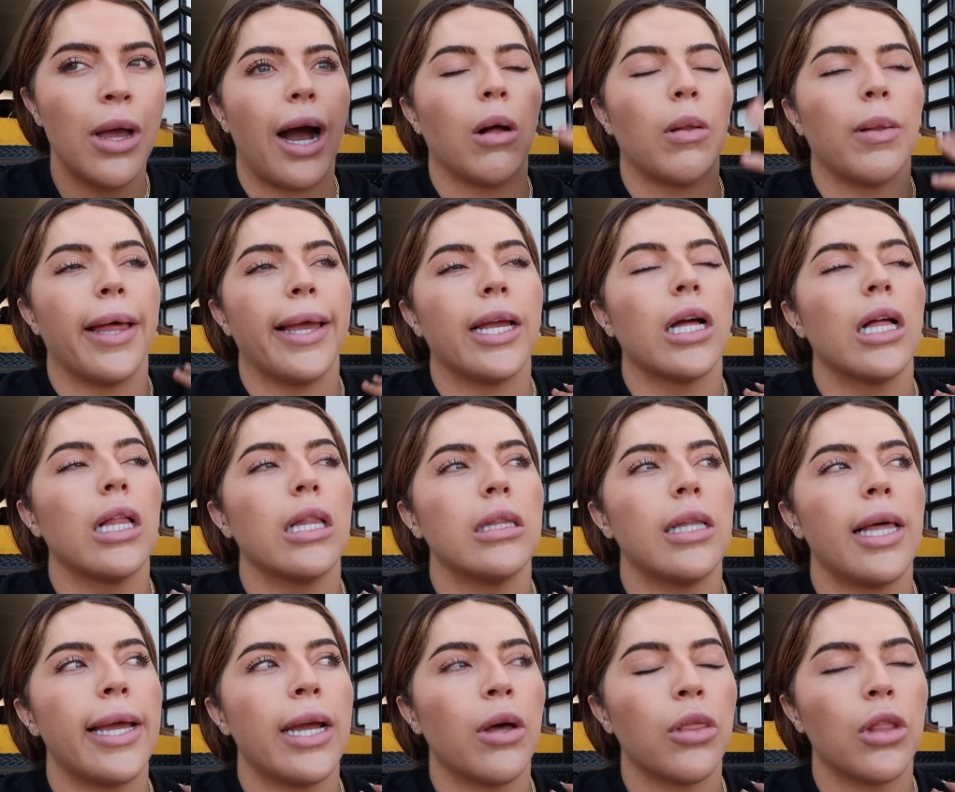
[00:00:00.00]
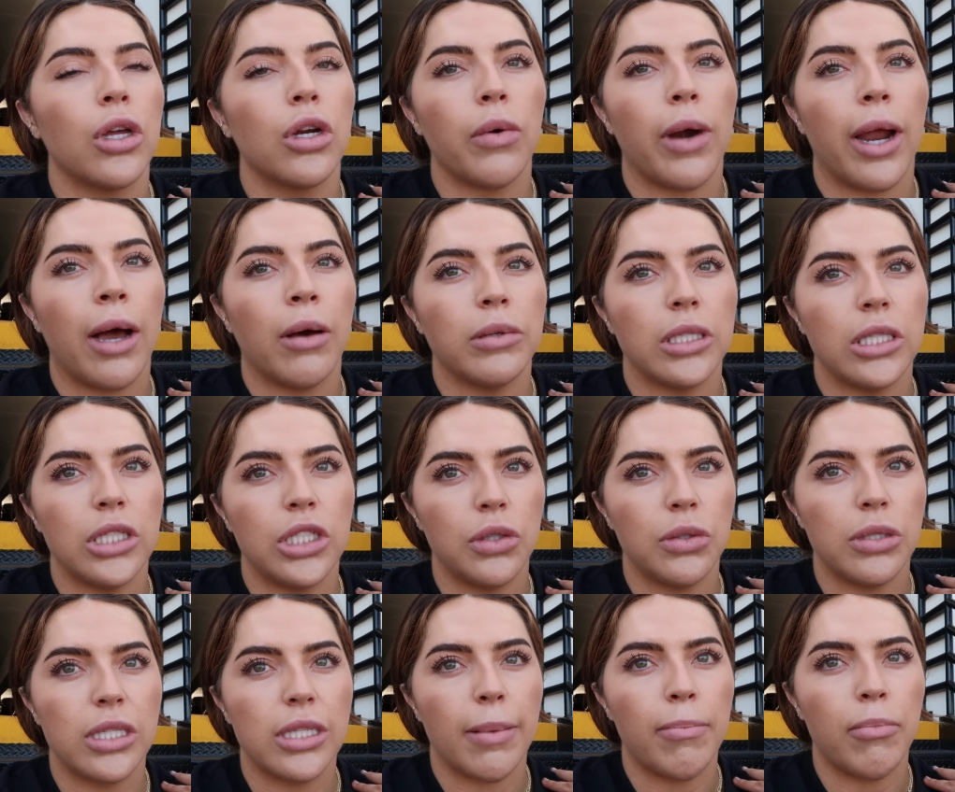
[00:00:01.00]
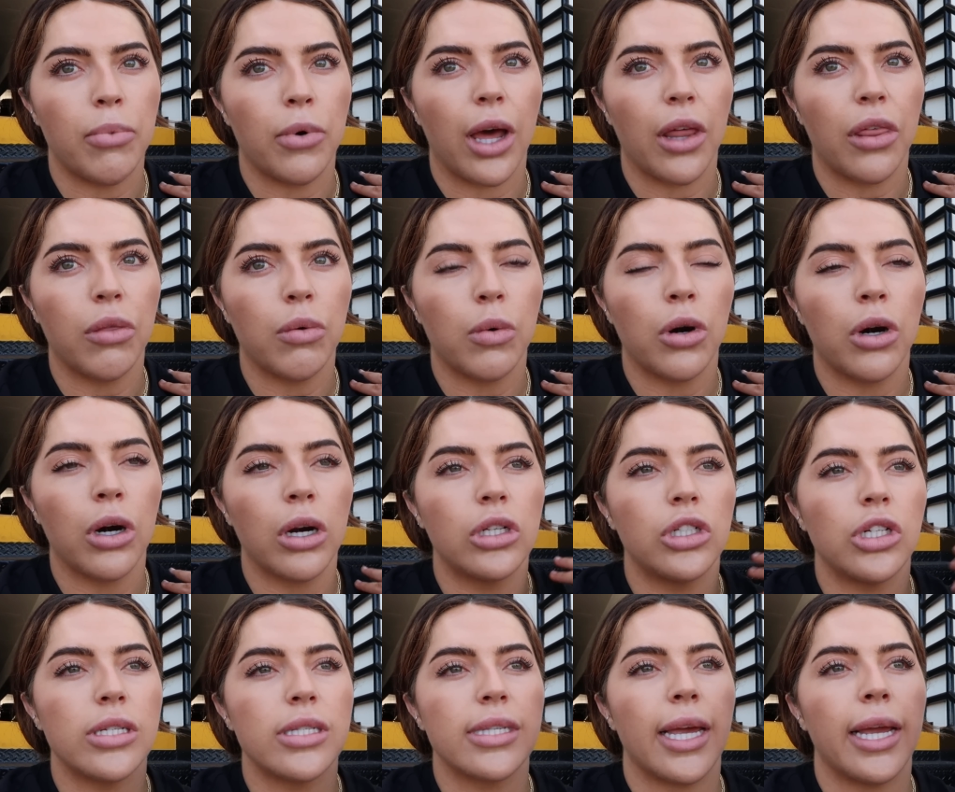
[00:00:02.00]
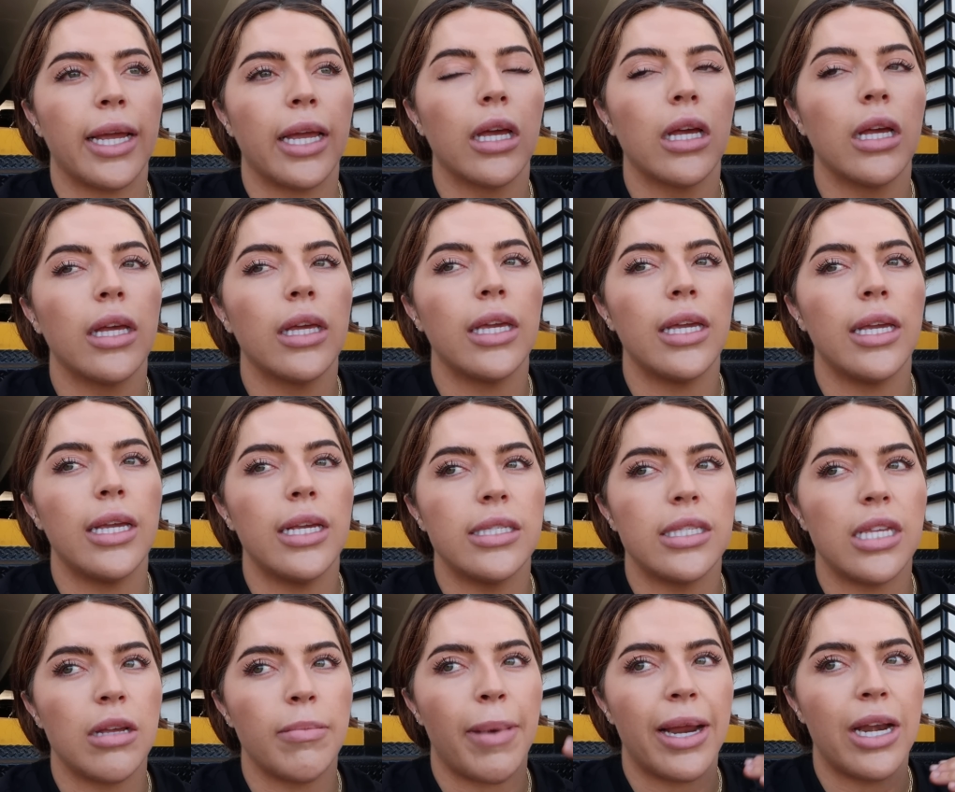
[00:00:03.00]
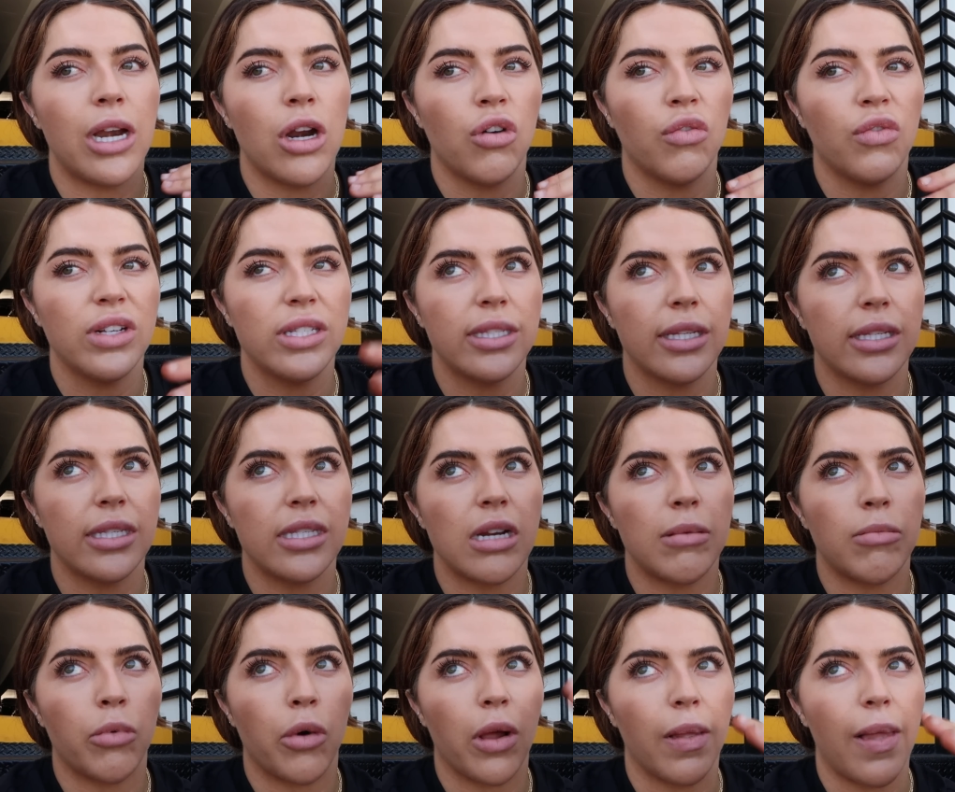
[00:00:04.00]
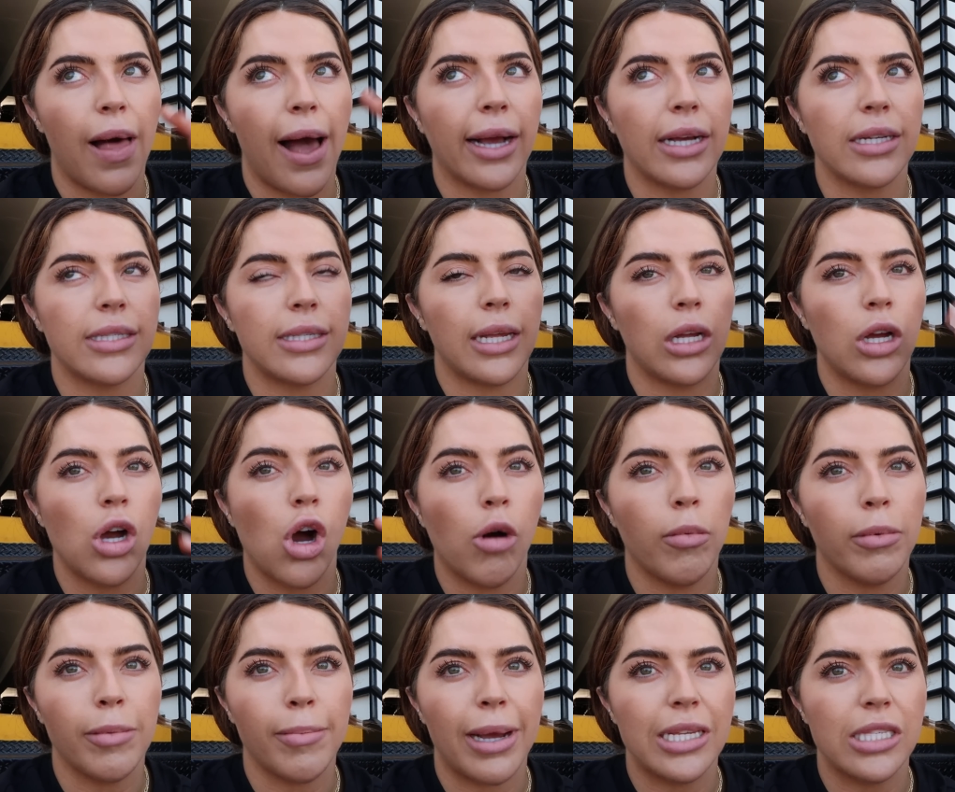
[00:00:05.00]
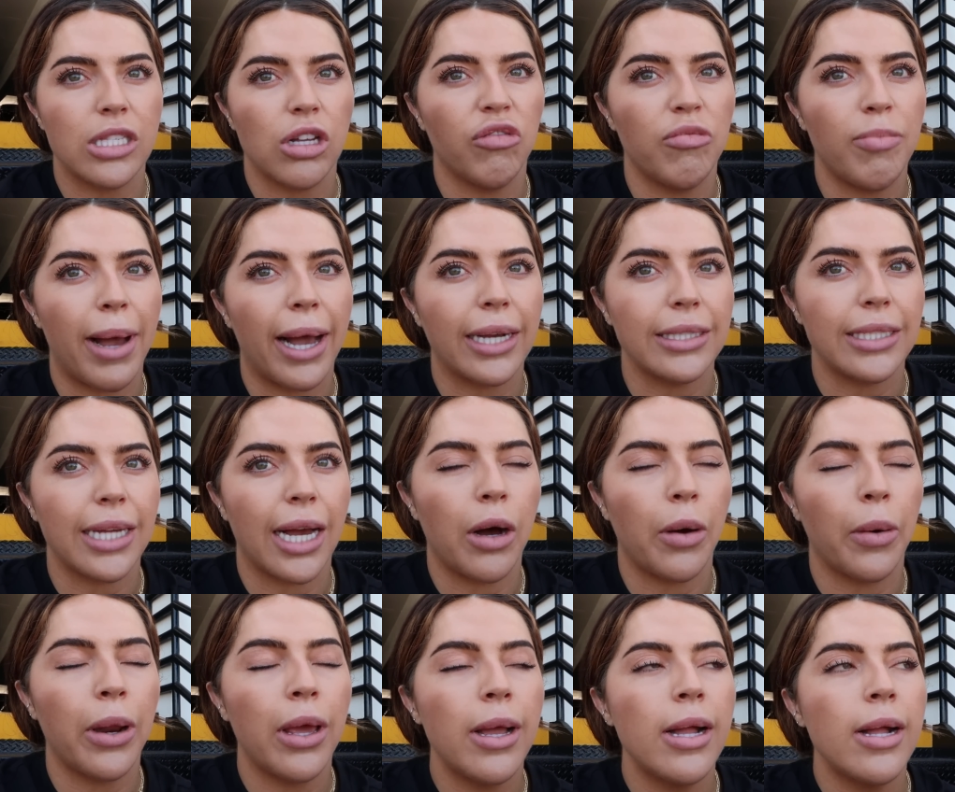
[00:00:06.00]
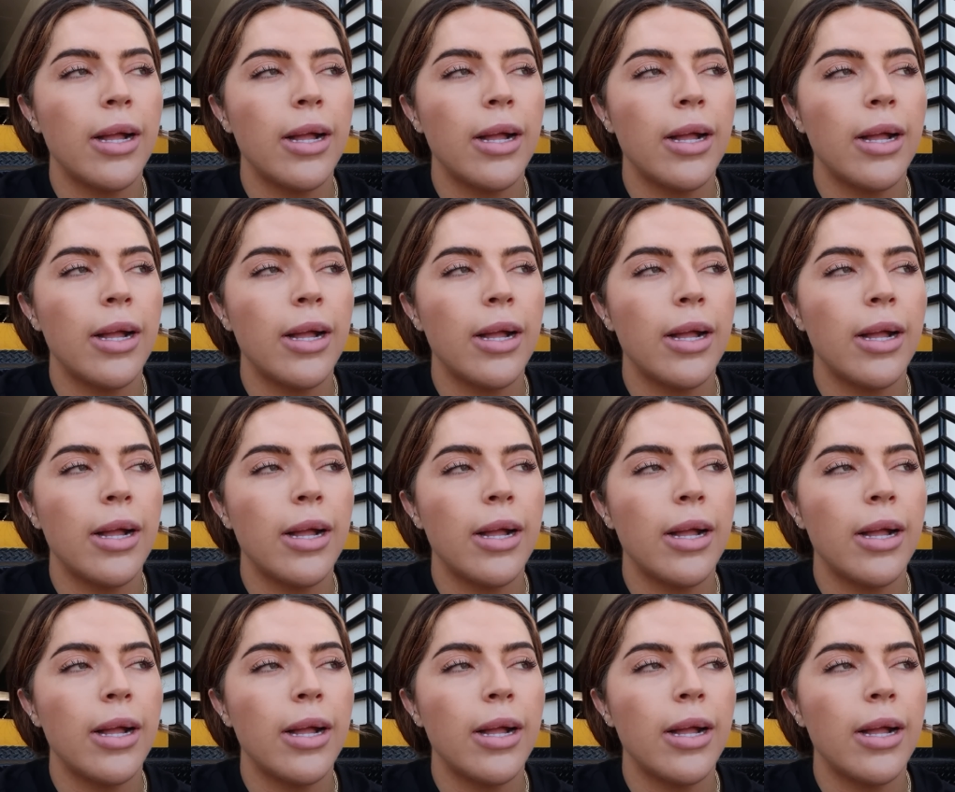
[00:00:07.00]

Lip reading: I'll like lay on the ground and do some breath work, just like easing my nervous system, relaxing, calming myself back down.